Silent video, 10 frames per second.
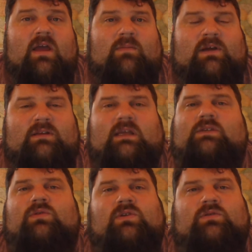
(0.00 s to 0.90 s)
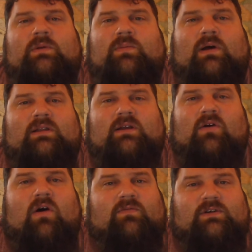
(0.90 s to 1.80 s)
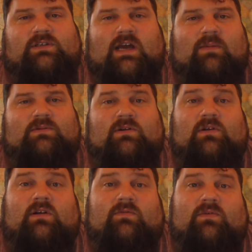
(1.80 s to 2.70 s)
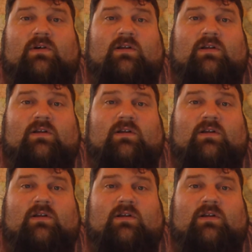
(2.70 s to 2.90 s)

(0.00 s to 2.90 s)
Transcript: because that's what those people out there offering jobs are looking for.